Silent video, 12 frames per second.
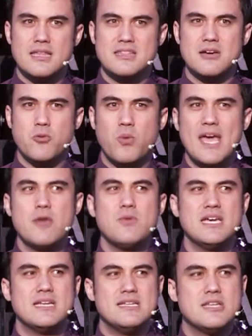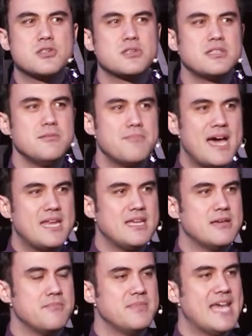the way we initially met
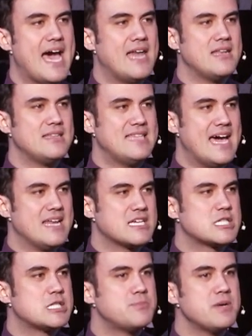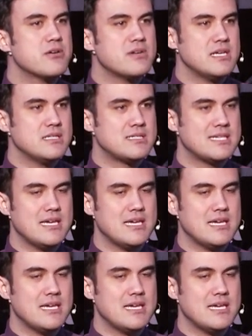him, that experience,